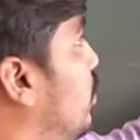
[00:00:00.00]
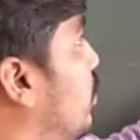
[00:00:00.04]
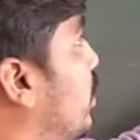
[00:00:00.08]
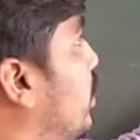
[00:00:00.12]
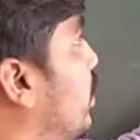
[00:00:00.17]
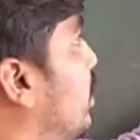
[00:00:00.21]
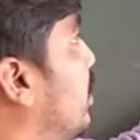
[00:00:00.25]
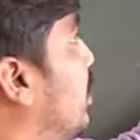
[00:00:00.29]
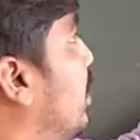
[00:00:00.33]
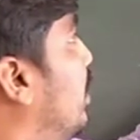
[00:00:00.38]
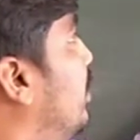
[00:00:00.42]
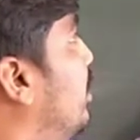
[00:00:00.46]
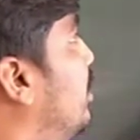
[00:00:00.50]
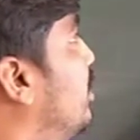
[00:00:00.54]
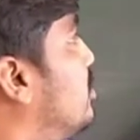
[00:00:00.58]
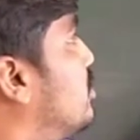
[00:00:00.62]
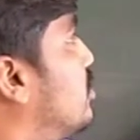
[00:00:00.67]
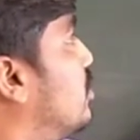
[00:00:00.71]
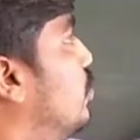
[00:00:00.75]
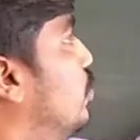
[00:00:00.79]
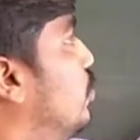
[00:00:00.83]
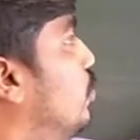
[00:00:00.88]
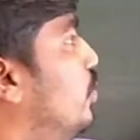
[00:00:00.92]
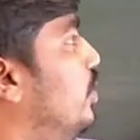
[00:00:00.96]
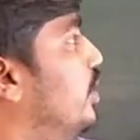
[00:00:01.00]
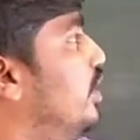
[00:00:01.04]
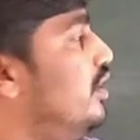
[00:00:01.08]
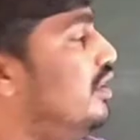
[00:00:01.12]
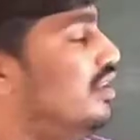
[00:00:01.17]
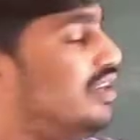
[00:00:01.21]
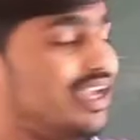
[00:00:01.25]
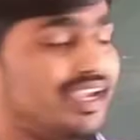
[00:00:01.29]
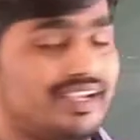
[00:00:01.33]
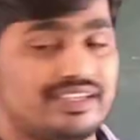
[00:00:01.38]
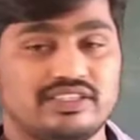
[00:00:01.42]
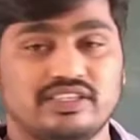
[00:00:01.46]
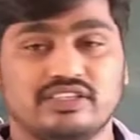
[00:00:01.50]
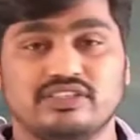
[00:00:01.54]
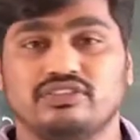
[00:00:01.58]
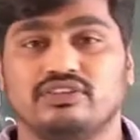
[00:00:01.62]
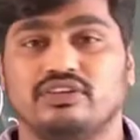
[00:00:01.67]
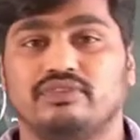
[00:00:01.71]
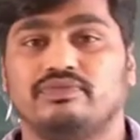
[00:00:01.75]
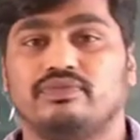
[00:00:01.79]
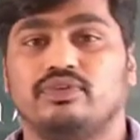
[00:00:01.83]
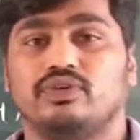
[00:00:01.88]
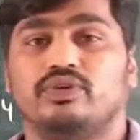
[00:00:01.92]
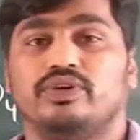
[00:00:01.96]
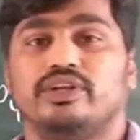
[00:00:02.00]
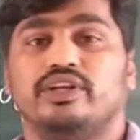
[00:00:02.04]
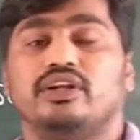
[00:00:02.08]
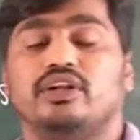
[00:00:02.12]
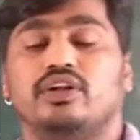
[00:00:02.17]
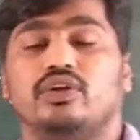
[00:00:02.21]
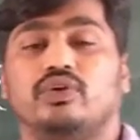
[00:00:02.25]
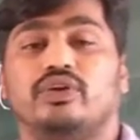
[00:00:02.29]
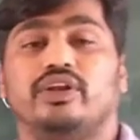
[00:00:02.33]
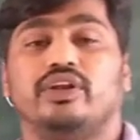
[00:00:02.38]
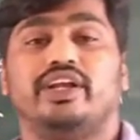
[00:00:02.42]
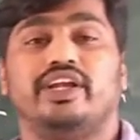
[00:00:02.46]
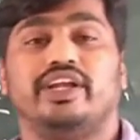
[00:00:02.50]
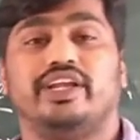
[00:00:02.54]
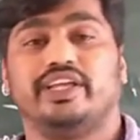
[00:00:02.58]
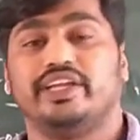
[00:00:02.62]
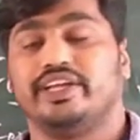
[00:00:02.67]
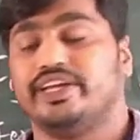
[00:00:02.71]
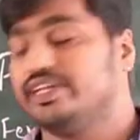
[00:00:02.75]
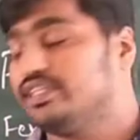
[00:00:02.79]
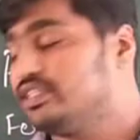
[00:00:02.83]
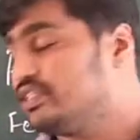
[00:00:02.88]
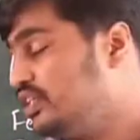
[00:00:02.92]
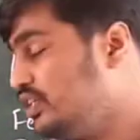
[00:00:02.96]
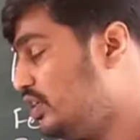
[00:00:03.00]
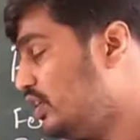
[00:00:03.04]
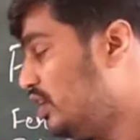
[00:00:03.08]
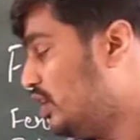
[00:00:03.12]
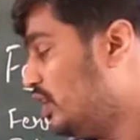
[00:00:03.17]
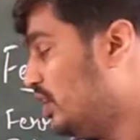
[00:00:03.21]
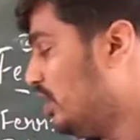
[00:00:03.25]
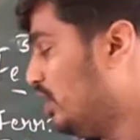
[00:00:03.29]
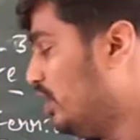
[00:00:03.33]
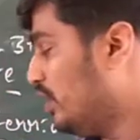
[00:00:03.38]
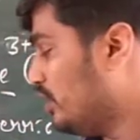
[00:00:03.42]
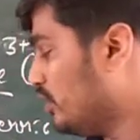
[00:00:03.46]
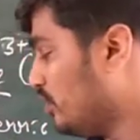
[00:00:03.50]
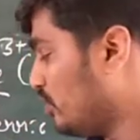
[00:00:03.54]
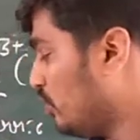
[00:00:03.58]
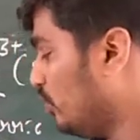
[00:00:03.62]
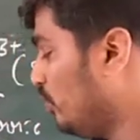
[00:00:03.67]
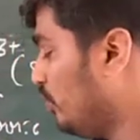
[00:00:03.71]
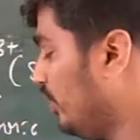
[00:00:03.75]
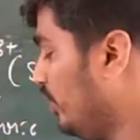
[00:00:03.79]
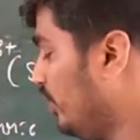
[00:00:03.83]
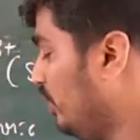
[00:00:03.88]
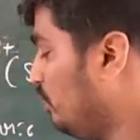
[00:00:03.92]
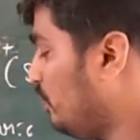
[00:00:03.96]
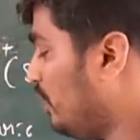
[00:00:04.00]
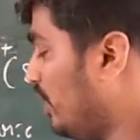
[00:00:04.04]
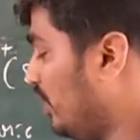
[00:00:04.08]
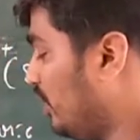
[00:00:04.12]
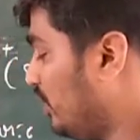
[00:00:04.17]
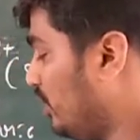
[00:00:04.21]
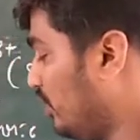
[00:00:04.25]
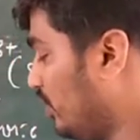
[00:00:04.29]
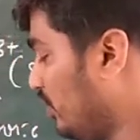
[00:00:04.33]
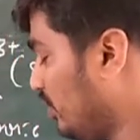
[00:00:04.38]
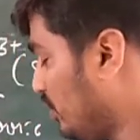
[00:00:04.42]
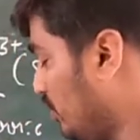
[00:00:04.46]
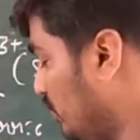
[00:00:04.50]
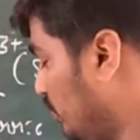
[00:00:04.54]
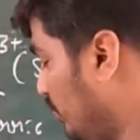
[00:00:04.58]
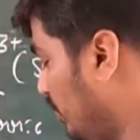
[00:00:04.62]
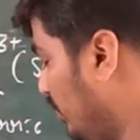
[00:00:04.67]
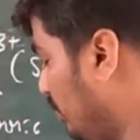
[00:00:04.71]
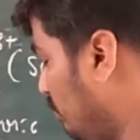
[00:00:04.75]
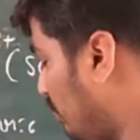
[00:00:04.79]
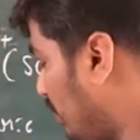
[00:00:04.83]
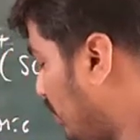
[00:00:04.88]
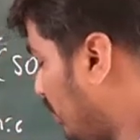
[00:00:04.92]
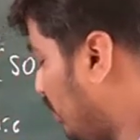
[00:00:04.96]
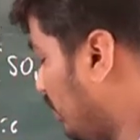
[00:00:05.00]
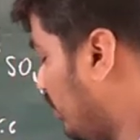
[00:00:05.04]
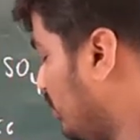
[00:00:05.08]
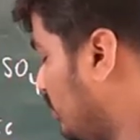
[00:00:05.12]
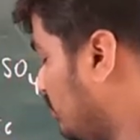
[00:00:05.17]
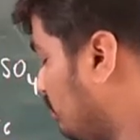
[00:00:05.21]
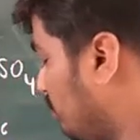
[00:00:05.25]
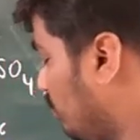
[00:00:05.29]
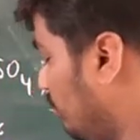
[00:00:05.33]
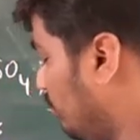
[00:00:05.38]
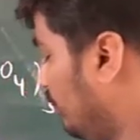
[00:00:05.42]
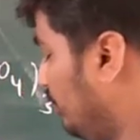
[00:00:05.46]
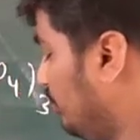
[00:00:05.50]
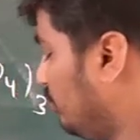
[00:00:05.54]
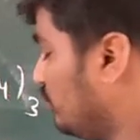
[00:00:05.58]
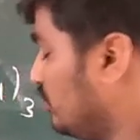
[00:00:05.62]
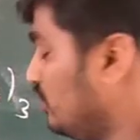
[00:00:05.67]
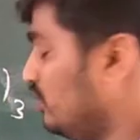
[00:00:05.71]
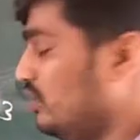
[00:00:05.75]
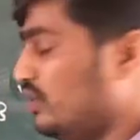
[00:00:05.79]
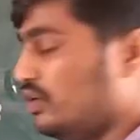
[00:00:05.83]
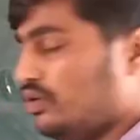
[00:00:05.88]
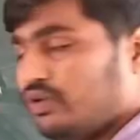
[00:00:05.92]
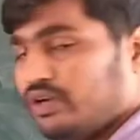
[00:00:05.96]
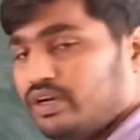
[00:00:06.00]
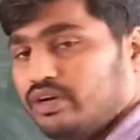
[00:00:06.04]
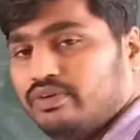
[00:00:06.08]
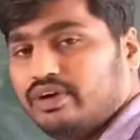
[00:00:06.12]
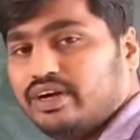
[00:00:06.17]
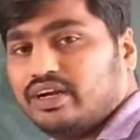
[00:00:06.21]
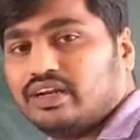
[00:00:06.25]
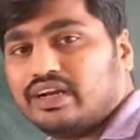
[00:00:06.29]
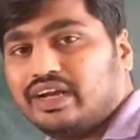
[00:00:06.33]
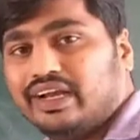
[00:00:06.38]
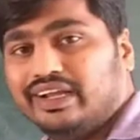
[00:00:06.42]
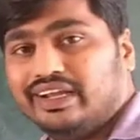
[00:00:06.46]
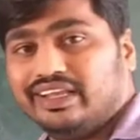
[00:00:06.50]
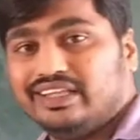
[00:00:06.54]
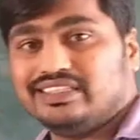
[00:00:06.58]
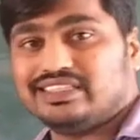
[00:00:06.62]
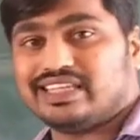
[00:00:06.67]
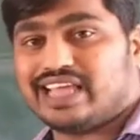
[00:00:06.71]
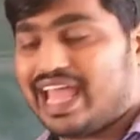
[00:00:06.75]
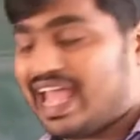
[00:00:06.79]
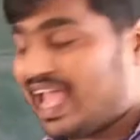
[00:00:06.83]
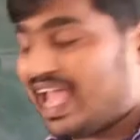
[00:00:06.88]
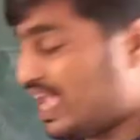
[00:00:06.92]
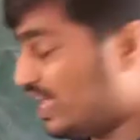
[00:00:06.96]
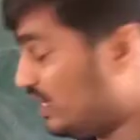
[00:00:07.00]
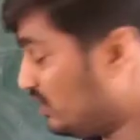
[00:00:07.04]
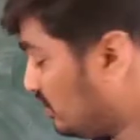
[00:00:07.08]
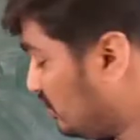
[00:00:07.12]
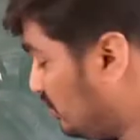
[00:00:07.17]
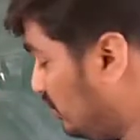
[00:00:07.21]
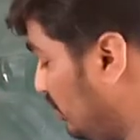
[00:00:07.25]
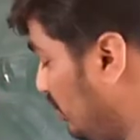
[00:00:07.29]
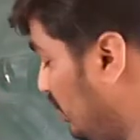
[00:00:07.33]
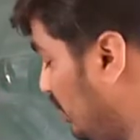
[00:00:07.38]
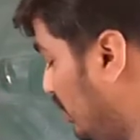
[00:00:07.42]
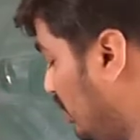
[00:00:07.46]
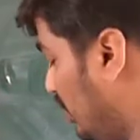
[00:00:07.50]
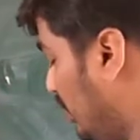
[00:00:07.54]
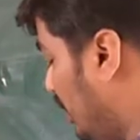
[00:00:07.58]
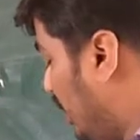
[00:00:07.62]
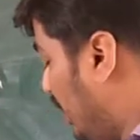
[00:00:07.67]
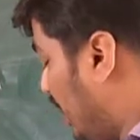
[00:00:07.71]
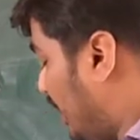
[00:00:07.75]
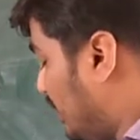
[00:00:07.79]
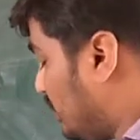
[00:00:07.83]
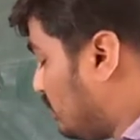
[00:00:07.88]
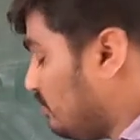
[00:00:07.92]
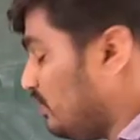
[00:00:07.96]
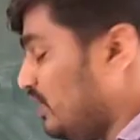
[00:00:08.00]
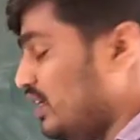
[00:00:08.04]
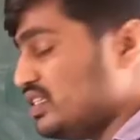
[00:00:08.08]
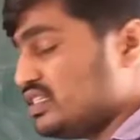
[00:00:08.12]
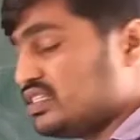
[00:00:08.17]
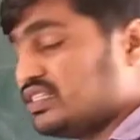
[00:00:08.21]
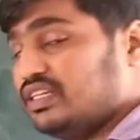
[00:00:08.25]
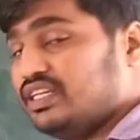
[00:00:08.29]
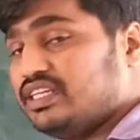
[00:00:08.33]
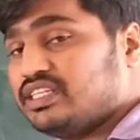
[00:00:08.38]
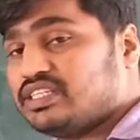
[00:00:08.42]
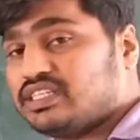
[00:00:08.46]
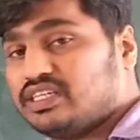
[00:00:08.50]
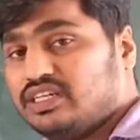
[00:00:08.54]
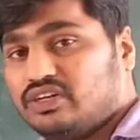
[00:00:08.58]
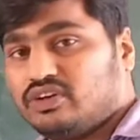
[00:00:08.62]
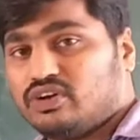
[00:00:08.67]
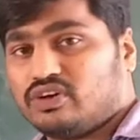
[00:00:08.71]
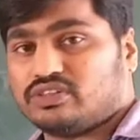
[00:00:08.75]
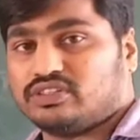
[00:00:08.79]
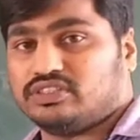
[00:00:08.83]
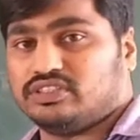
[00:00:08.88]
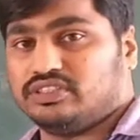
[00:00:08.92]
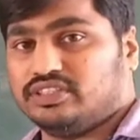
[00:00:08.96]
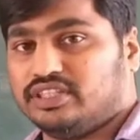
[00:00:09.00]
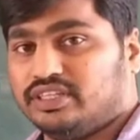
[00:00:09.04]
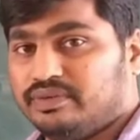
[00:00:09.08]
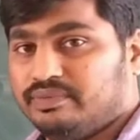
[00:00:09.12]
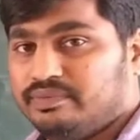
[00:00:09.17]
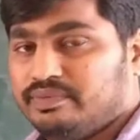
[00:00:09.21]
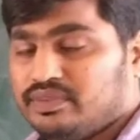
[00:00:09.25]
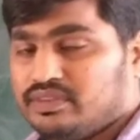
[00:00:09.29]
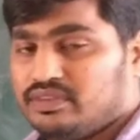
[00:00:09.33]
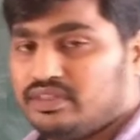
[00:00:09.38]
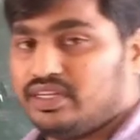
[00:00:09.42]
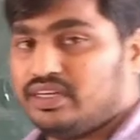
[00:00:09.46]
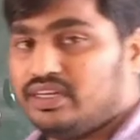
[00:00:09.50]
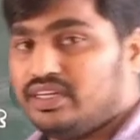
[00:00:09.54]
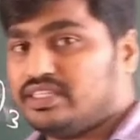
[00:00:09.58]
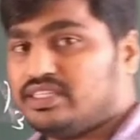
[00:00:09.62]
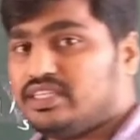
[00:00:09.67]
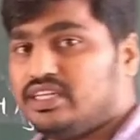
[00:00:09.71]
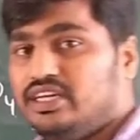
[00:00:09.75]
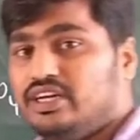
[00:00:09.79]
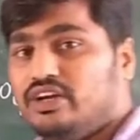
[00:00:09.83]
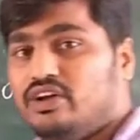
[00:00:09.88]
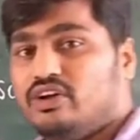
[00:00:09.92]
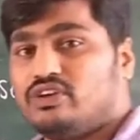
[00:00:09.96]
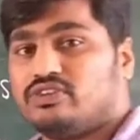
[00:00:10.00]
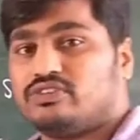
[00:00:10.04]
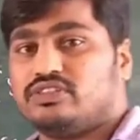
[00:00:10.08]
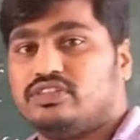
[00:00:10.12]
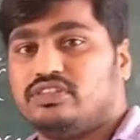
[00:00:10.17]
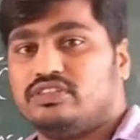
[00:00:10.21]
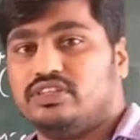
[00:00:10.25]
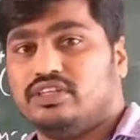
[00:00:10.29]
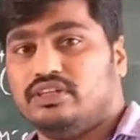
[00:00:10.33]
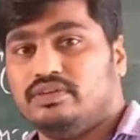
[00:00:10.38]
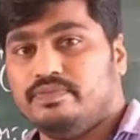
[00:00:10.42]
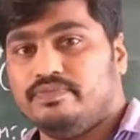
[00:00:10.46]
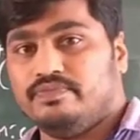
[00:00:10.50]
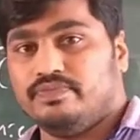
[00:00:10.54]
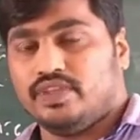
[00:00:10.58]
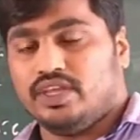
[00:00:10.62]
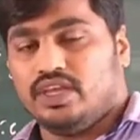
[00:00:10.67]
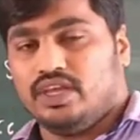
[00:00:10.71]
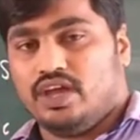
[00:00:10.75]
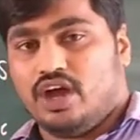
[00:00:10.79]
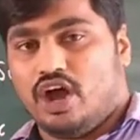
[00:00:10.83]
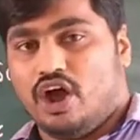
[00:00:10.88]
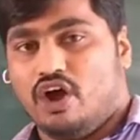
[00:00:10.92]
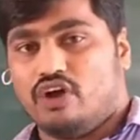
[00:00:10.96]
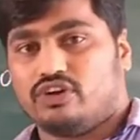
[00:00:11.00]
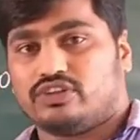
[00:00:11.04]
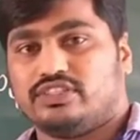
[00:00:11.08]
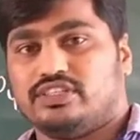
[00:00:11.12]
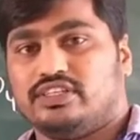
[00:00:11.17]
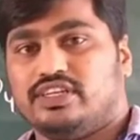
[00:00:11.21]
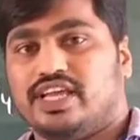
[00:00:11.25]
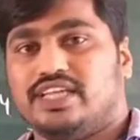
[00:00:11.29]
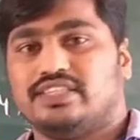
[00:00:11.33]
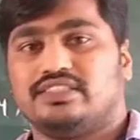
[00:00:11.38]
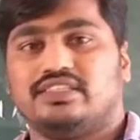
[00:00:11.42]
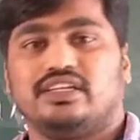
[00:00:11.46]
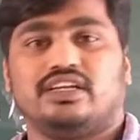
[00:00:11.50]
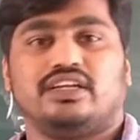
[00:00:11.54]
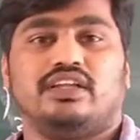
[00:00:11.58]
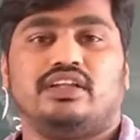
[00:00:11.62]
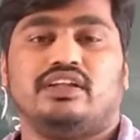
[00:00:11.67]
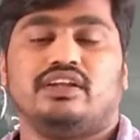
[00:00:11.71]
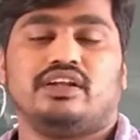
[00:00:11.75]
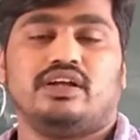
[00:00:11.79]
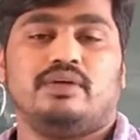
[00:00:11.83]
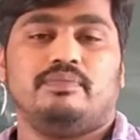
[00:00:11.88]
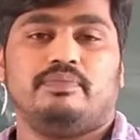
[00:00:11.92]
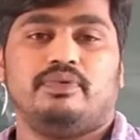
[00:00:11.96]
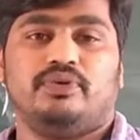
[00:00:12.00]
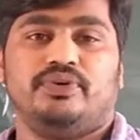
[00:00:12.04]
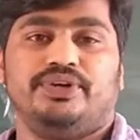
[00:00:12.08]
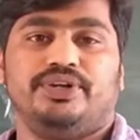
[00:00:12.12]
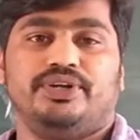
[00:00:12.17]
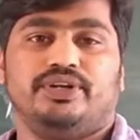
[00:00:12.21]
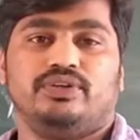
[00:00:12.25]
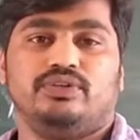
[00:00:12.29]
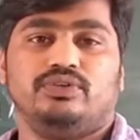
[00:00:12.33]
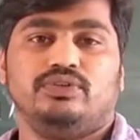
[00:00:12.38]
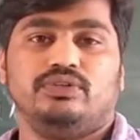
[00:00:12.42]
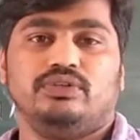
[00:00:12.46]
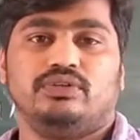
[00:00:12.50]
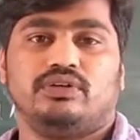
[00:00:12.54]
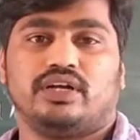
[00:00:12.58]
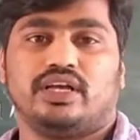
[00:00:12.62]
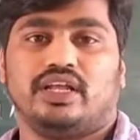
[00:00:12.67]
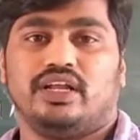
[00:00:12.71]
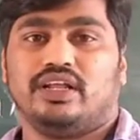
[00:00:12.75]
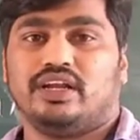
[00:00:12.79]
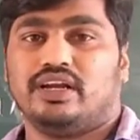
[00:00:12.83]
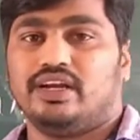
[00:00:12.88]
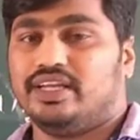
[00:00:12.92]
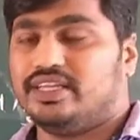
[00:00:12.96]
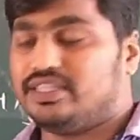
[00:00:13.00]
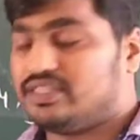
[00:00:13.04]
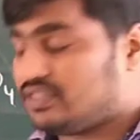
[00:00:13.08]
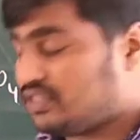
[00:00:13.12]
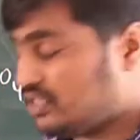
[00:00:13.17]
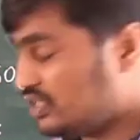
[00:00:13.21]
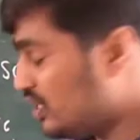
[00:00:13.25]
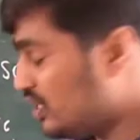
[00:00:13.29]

Okay, it contains chlorine, excess of chlorinating agent. The chlorine water is produced. Chlorine water contains acid as well as nascent oxygen. The nascent oxygen oxidize the color component to colorless,